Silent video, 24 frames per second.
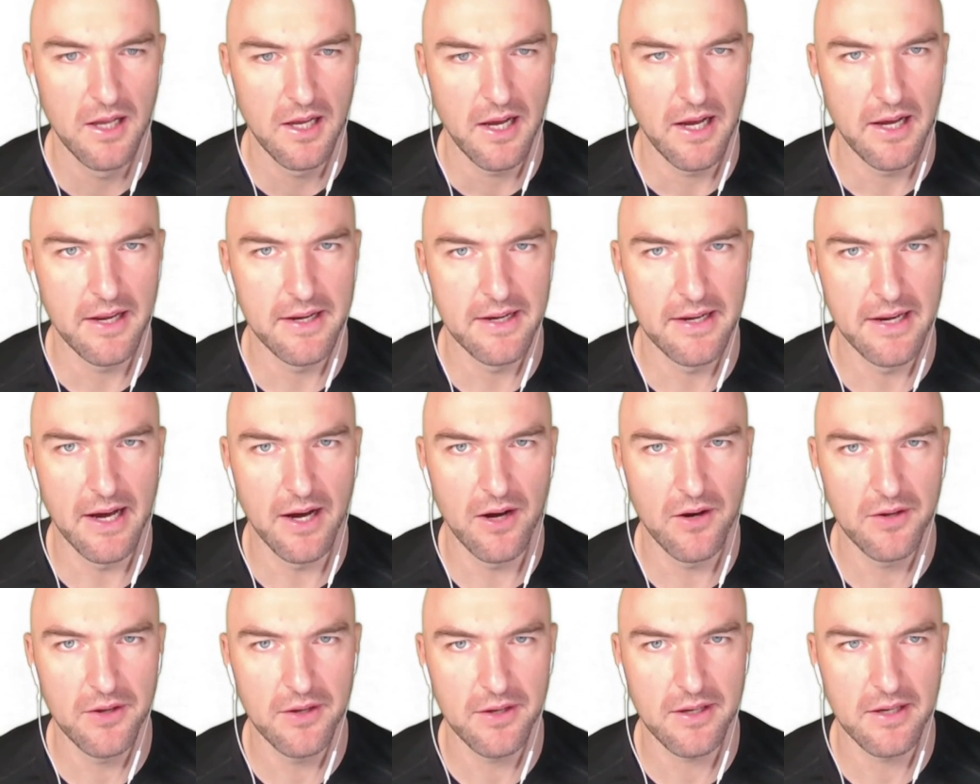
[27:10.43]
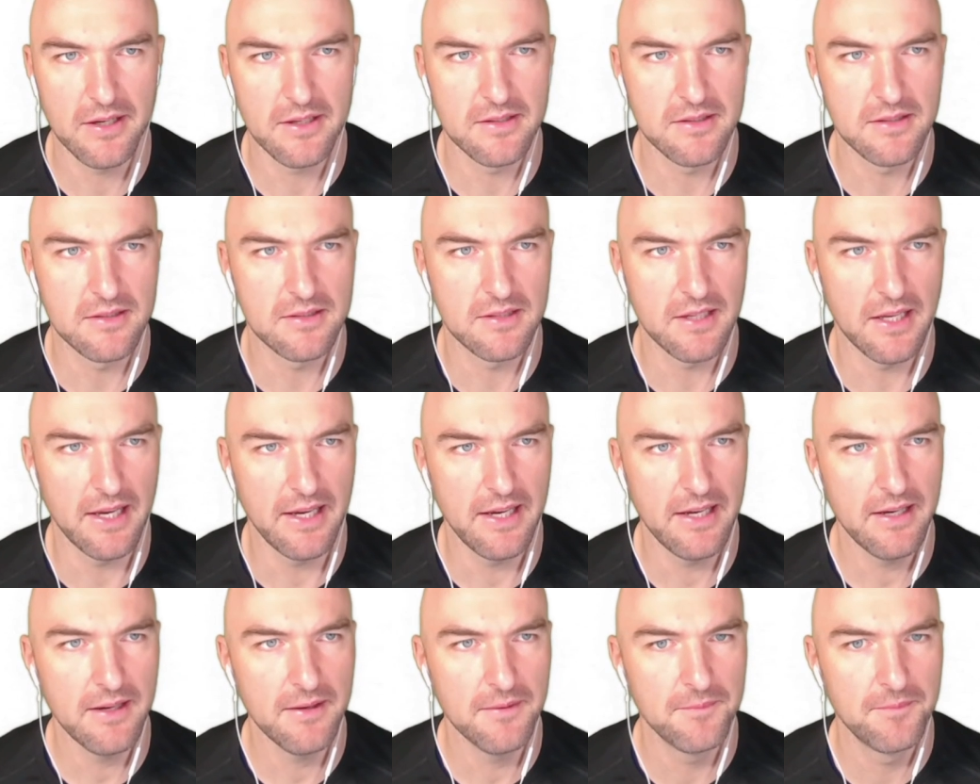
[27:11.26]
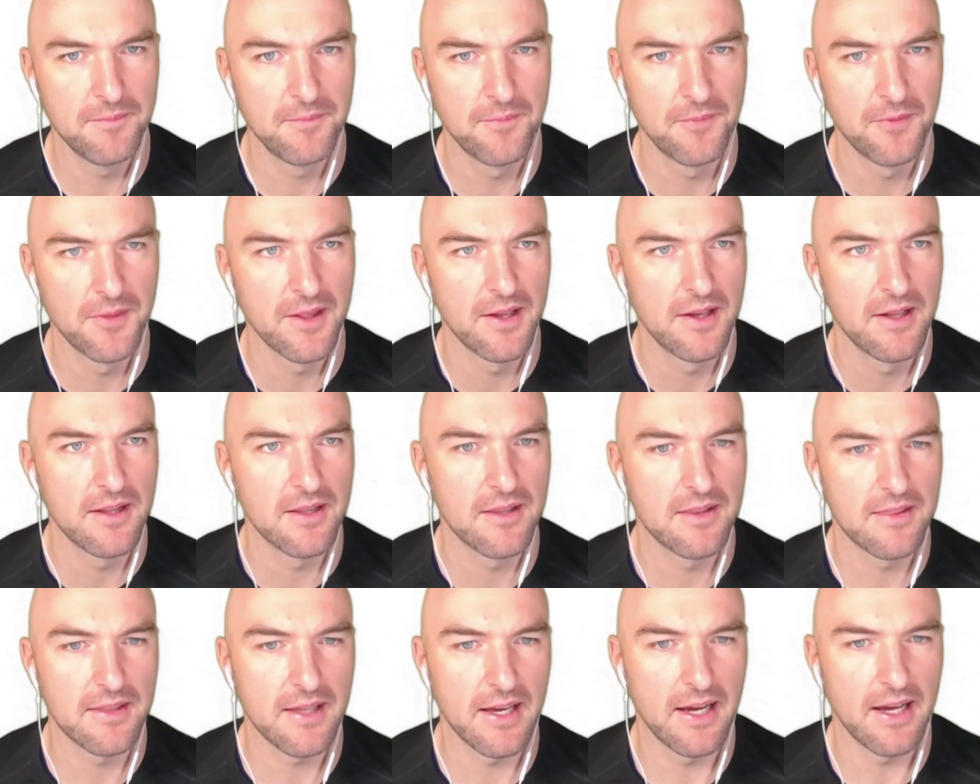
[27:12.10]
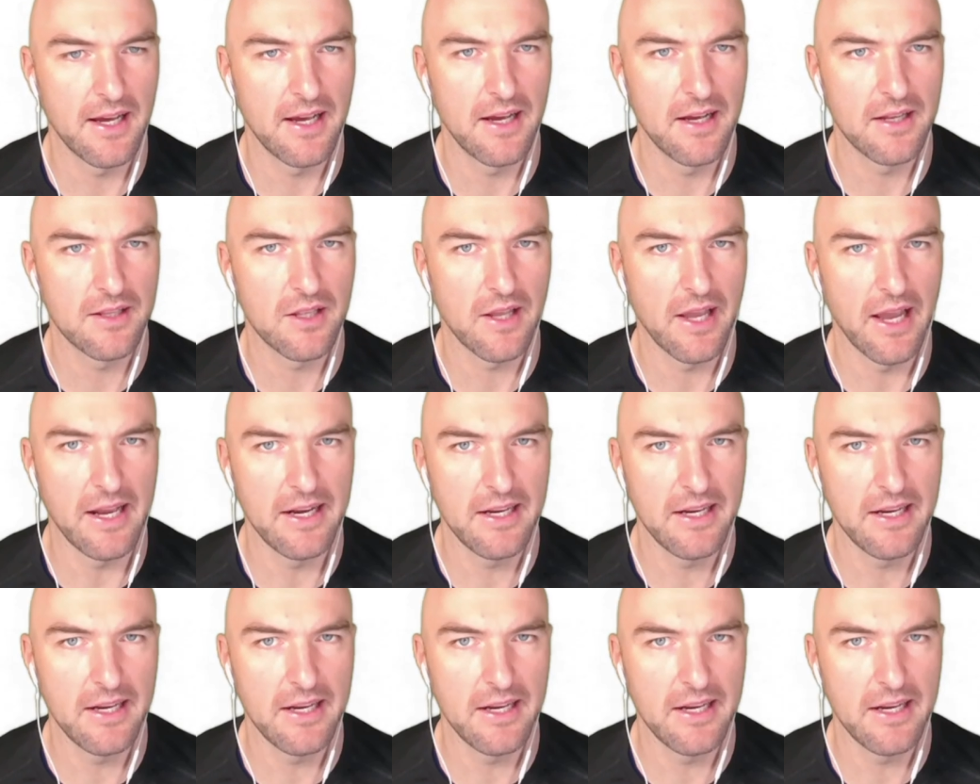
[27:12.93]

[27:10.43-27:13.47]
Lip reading: And now you can see that